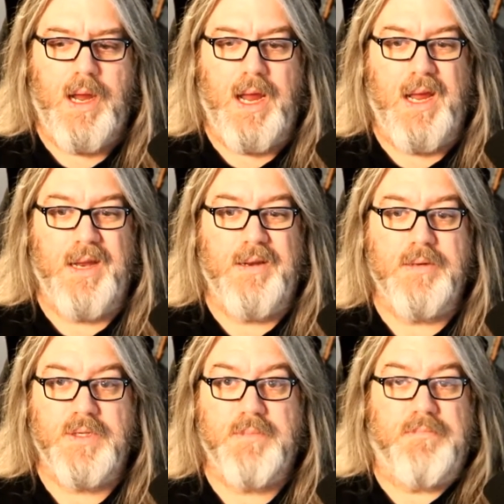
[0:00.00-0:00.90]
and
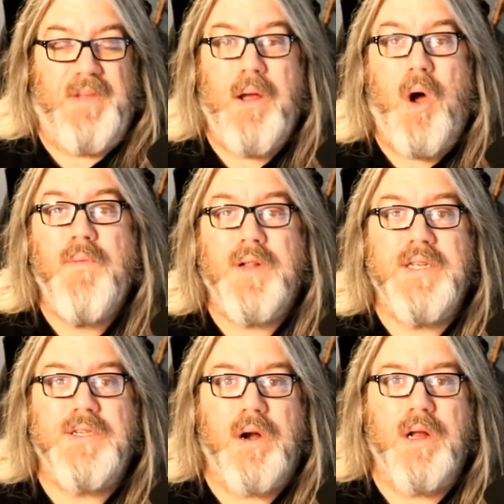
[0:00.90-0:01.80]
may hopefully
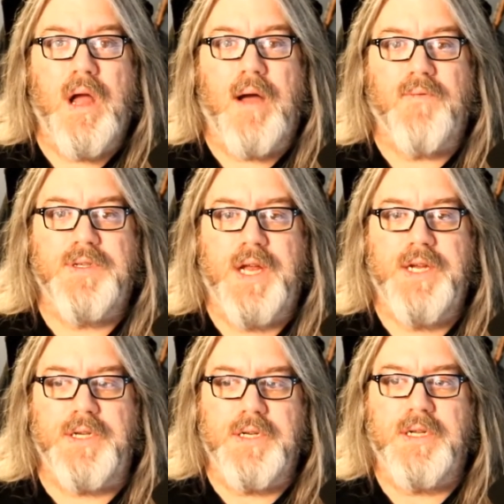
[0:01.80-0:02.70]
start a
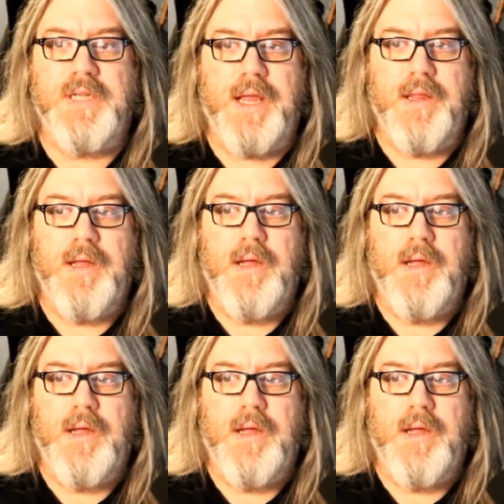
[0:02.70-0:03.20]
conversation because I,